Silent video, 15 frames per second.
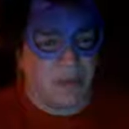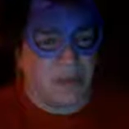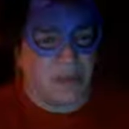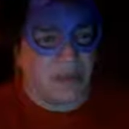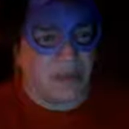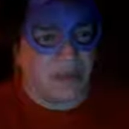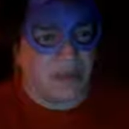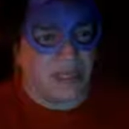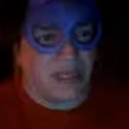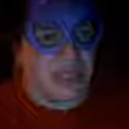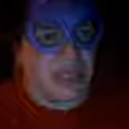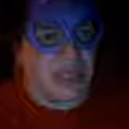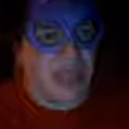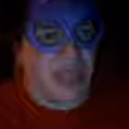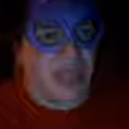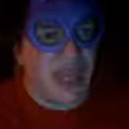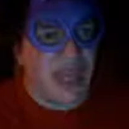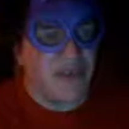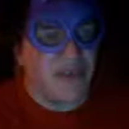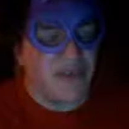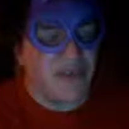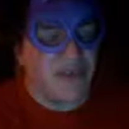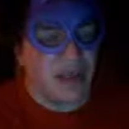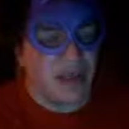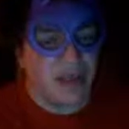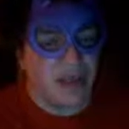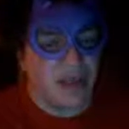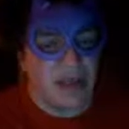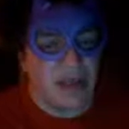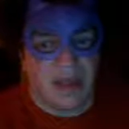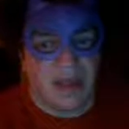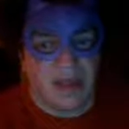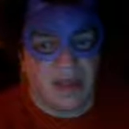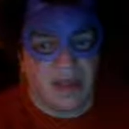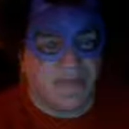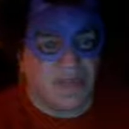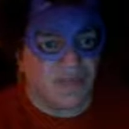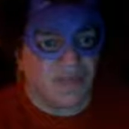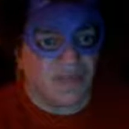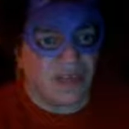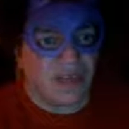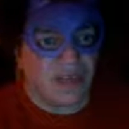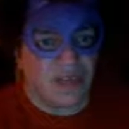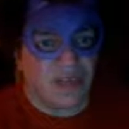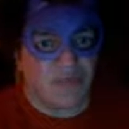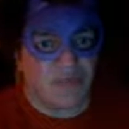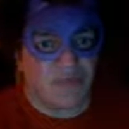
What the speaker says: But this they have. They've done it.